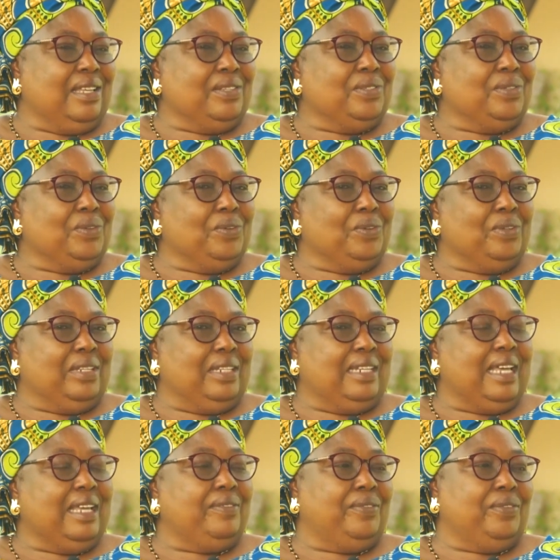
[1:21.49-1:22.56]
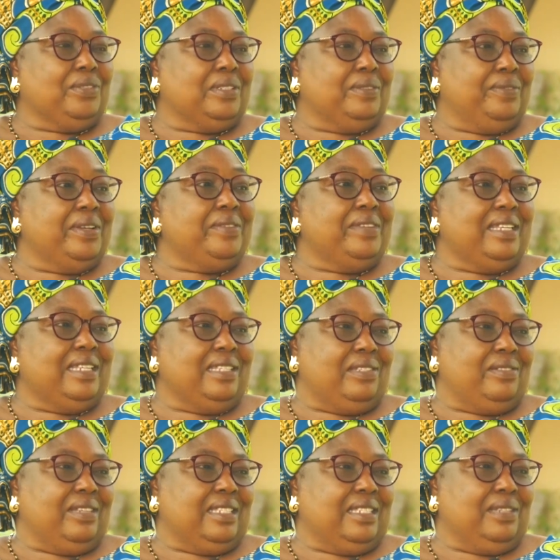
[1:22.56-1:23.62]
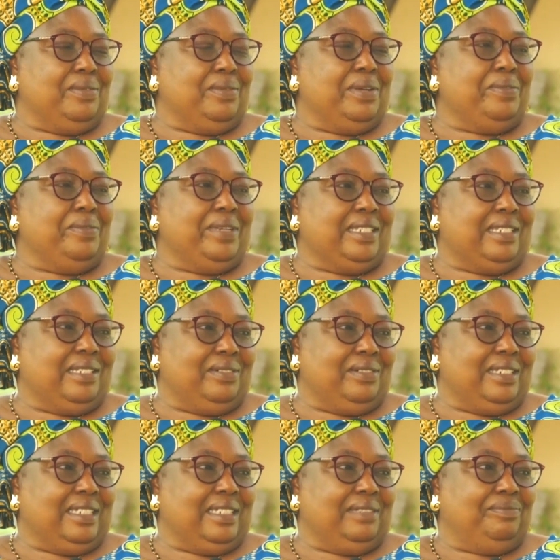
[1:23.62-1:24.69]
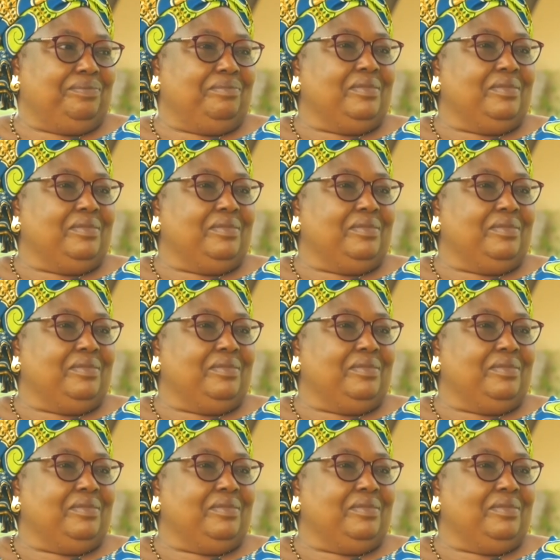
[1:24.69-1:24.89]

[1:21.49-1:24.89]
So life was very interesting when we were children.